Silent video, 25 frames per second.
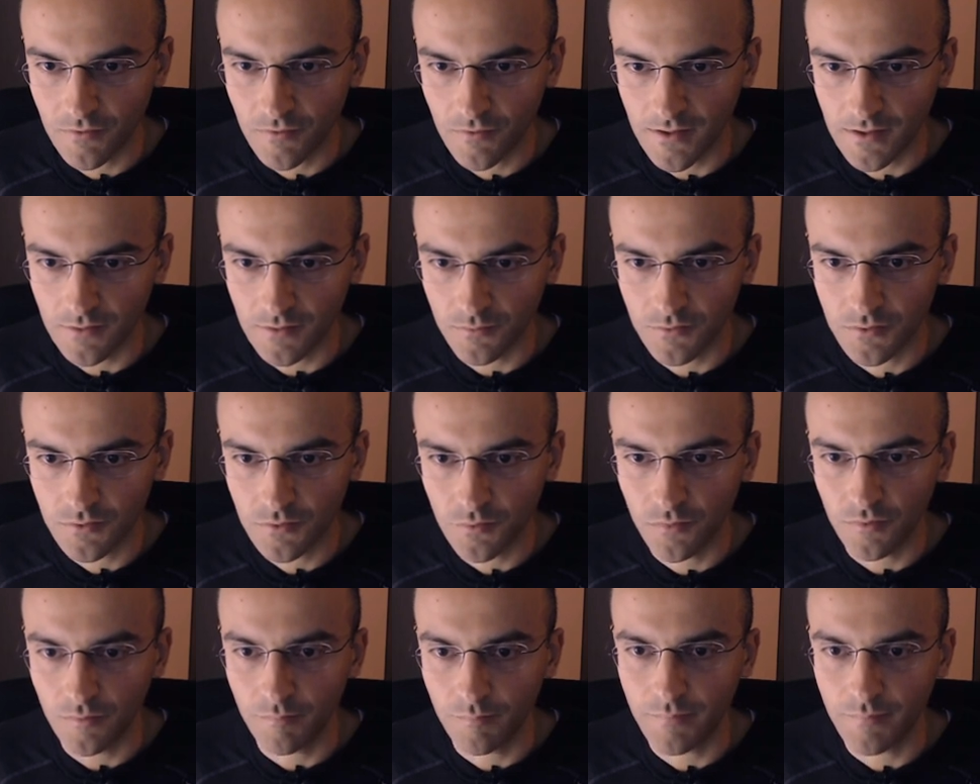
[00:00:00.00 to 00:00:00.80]
ground
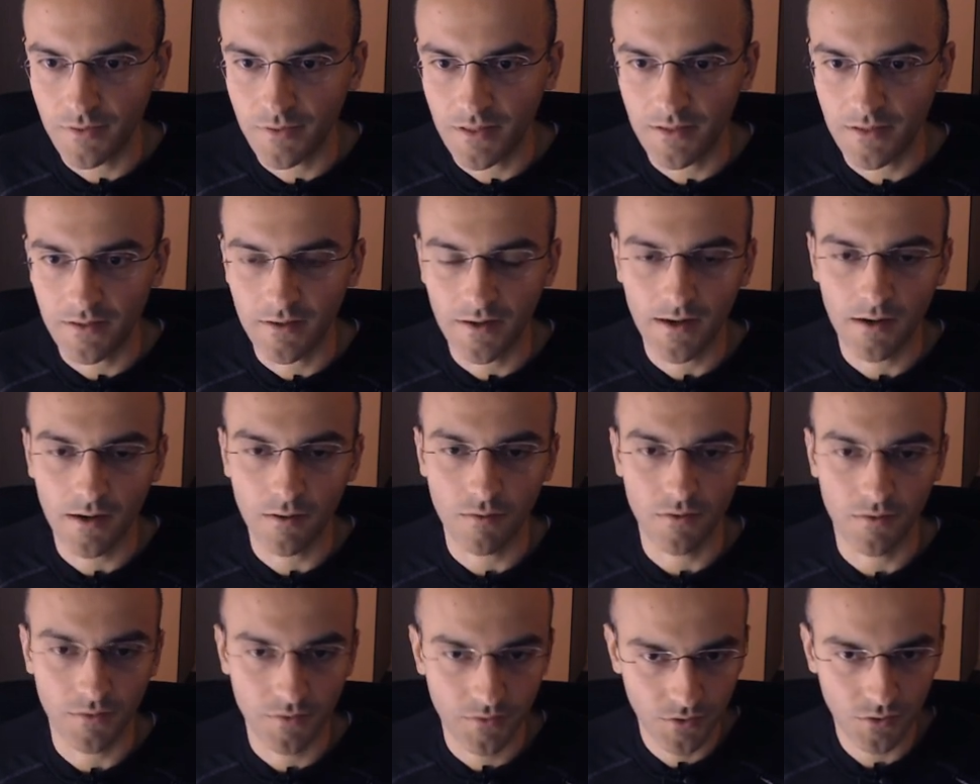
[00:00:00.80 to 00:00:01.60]
will be
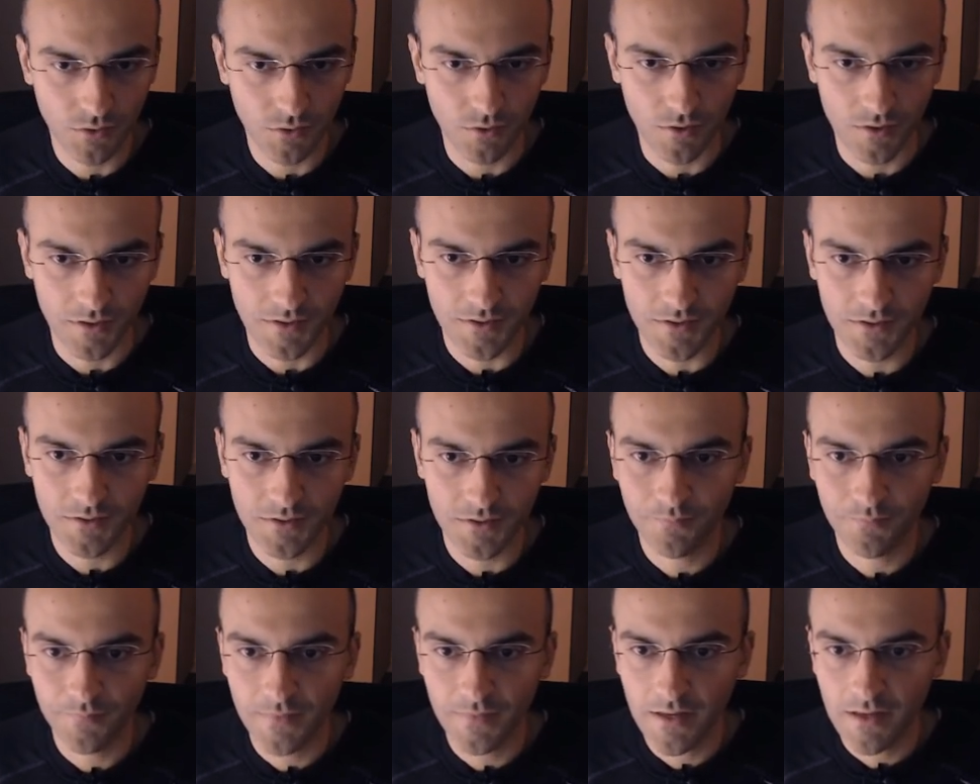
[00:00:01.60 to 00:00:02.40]
our source,
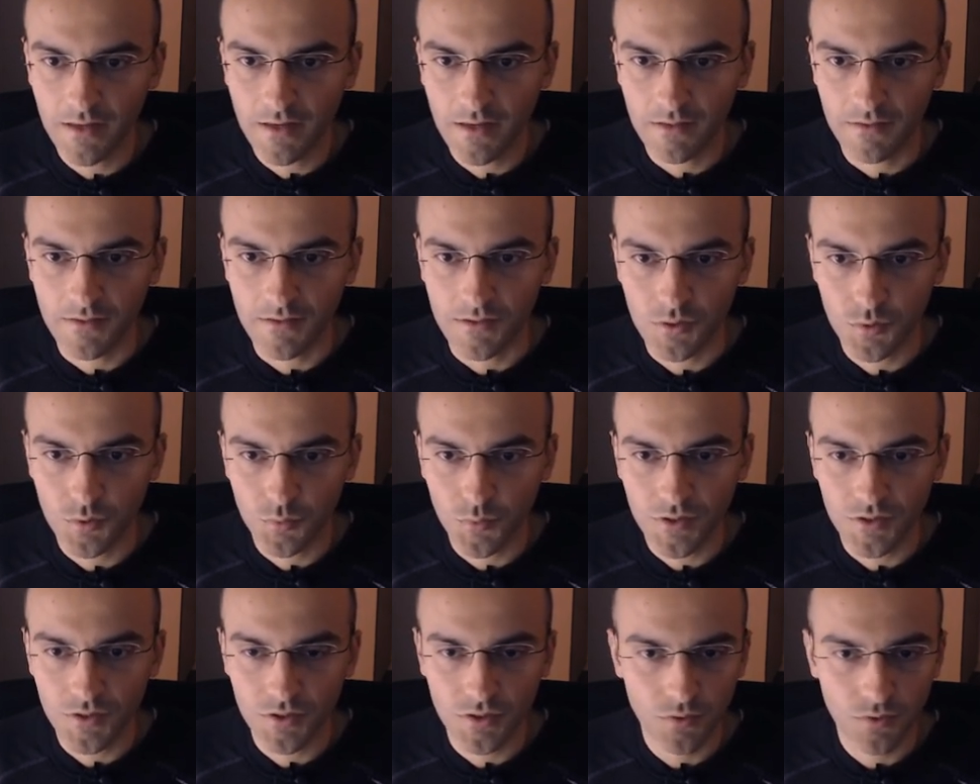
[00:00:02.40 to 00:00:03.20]
the
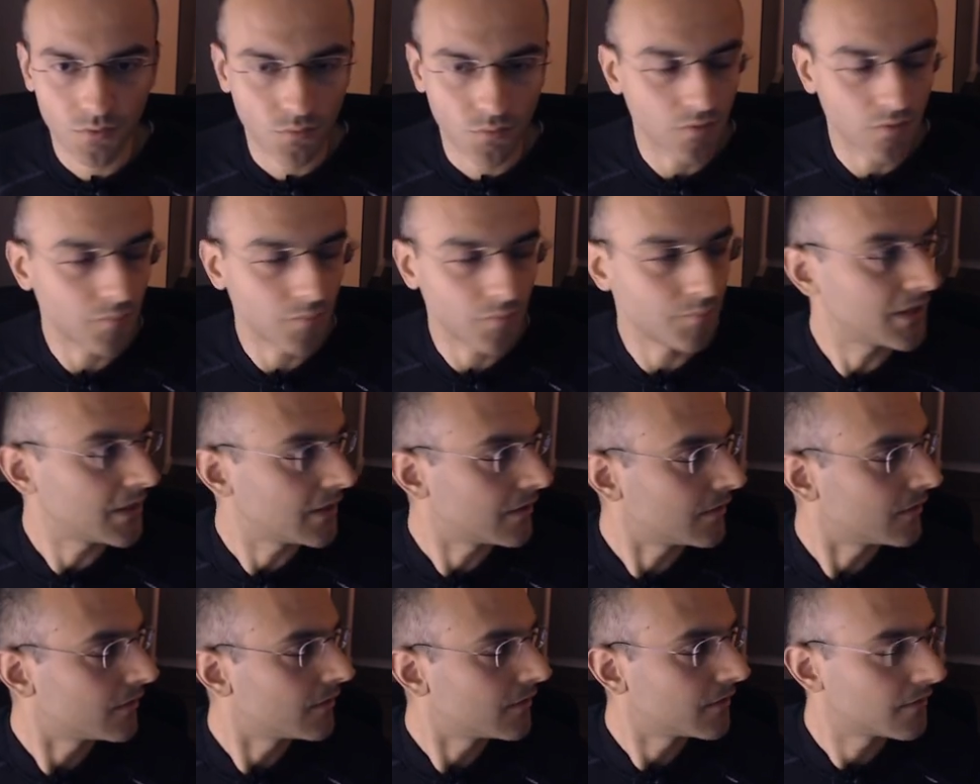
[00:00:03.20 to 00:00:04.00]
switch will
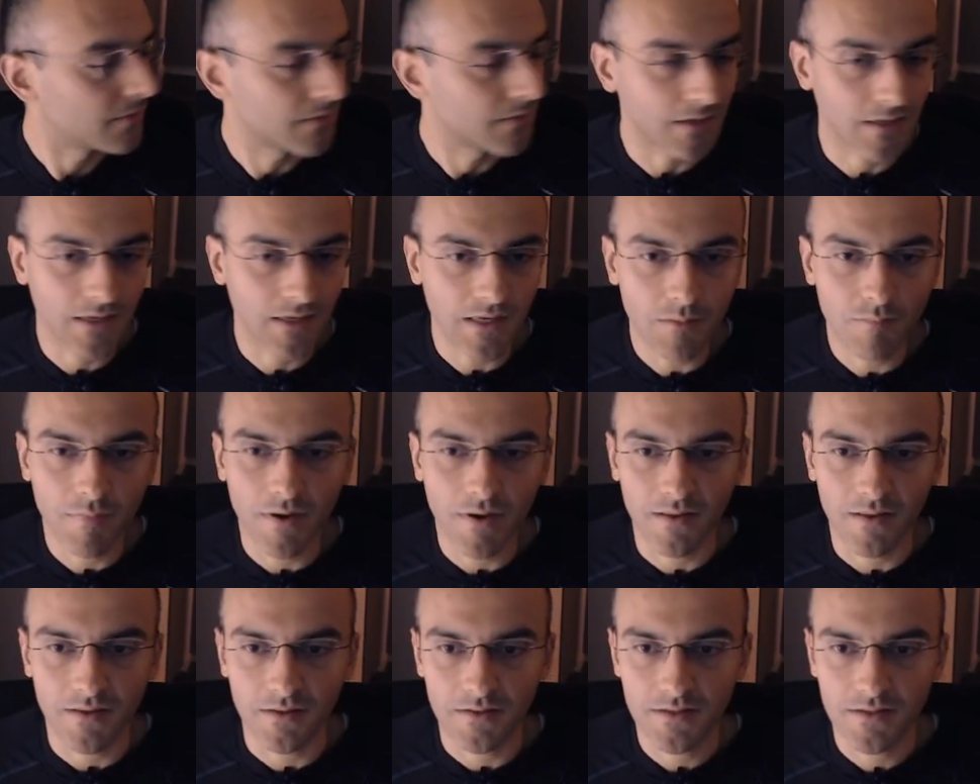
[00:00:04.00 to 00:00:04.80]
be the
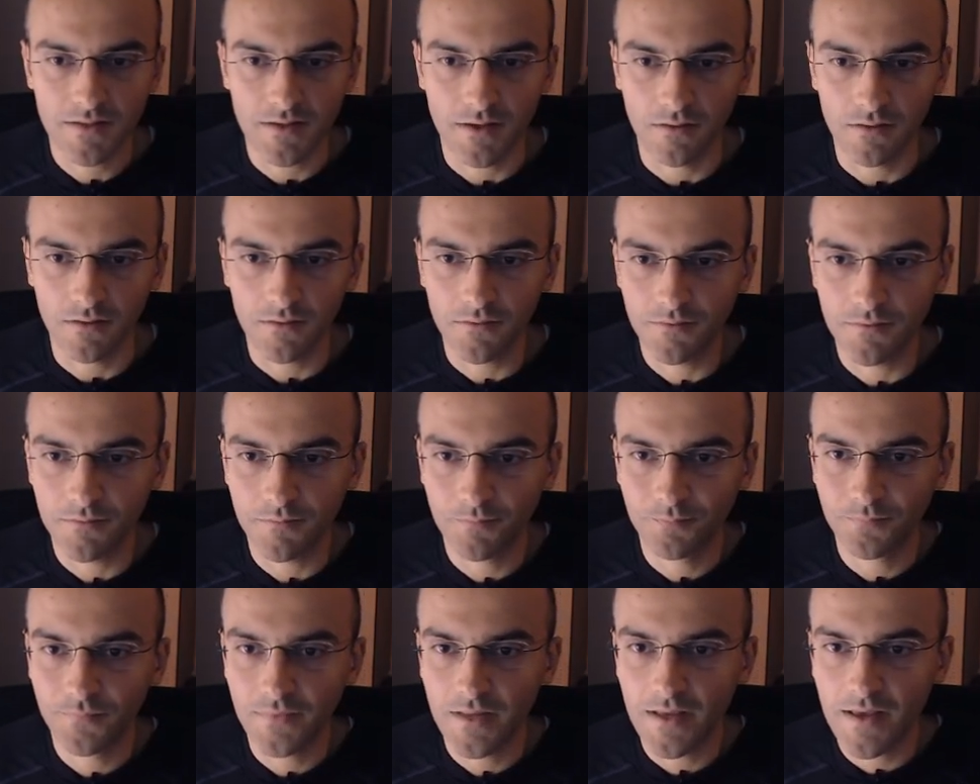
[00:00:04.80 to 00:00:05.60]
keypad itself,
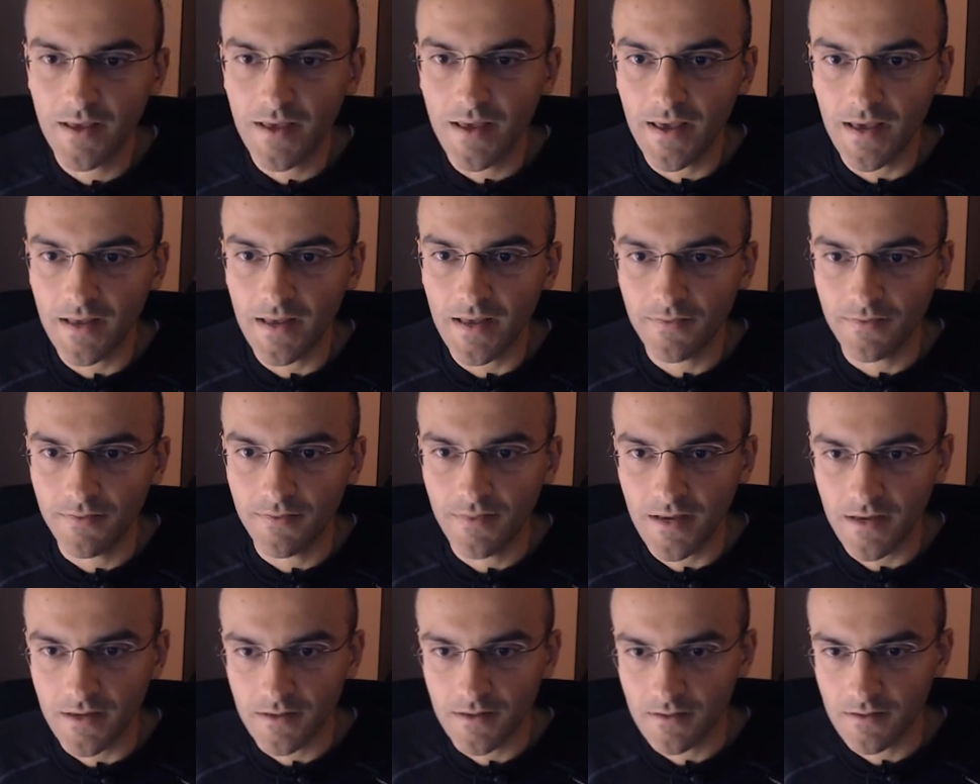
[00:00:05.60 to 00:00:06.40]
and
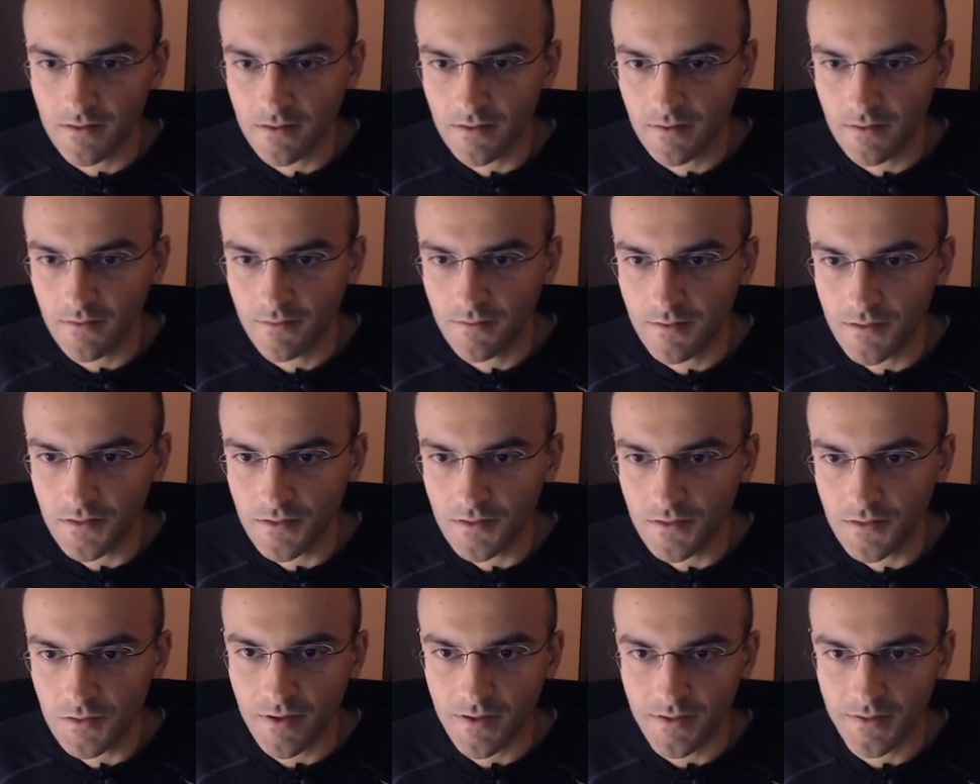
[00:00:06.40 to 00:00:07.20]
then
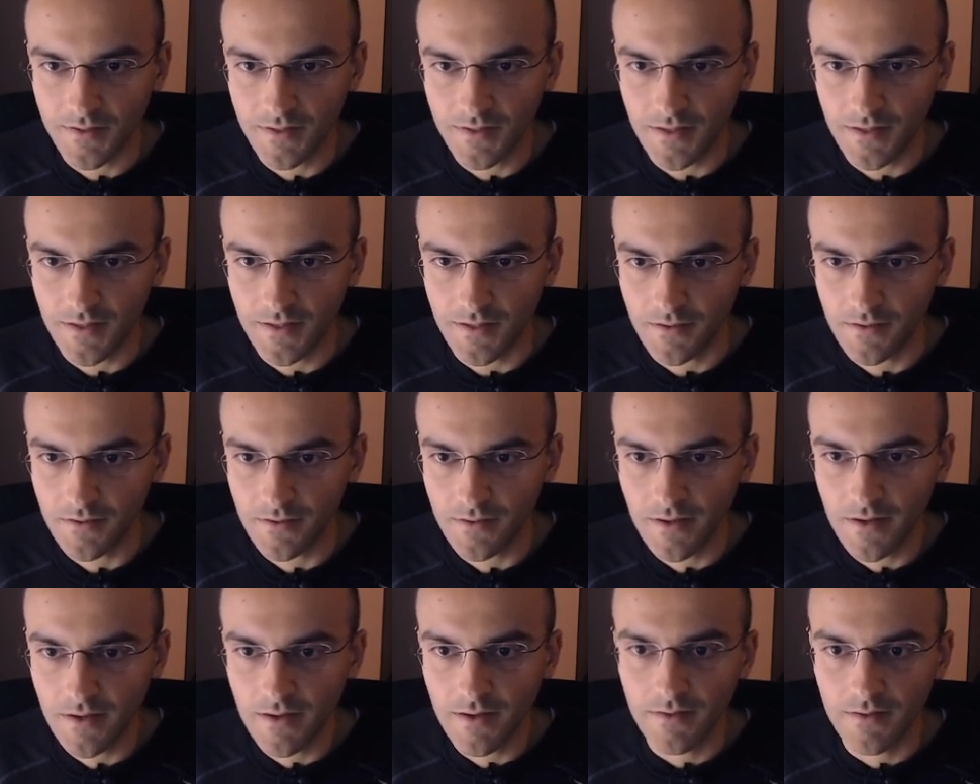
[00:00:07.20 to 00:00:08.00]
this part
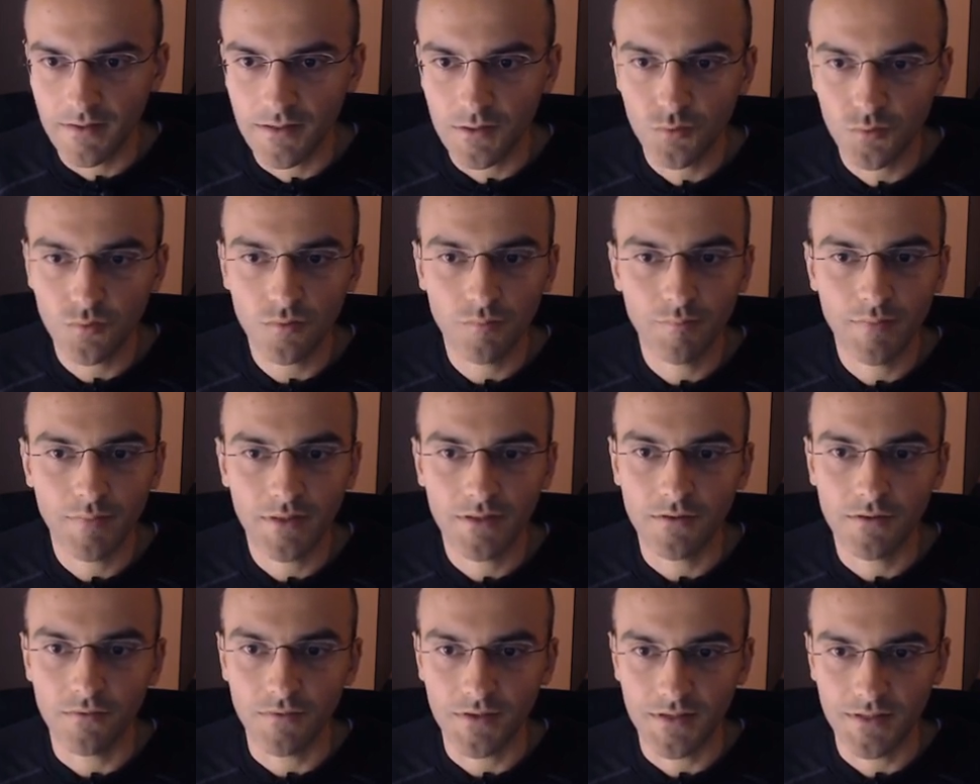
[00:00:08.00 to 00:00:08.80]
here, this will be
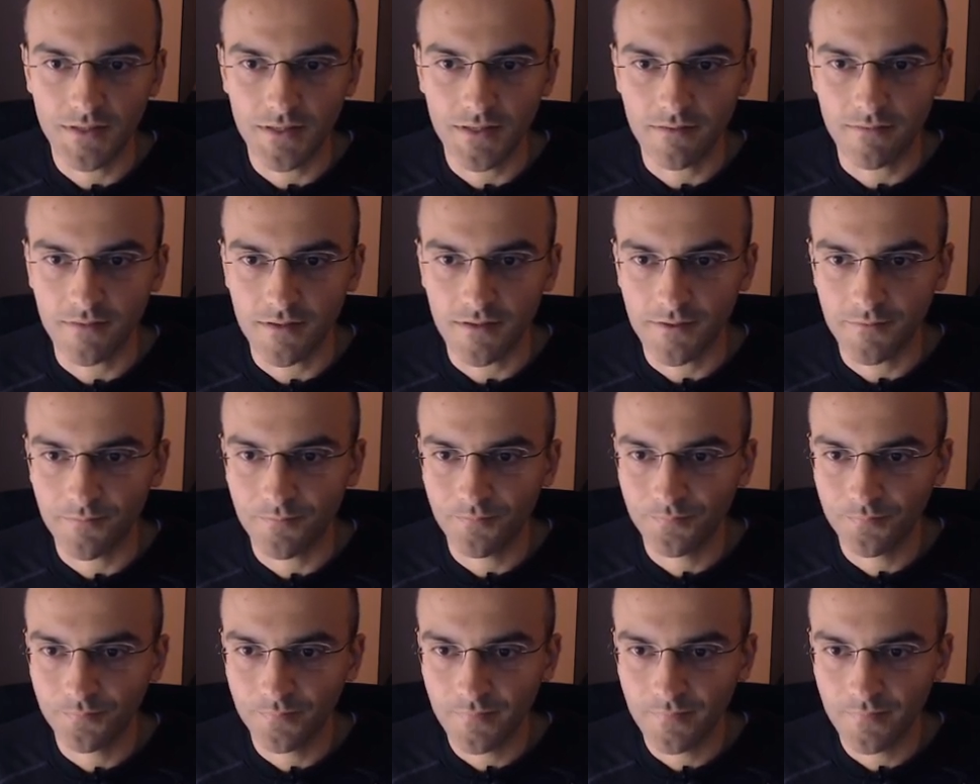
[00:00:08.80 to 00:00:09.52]
the receiver.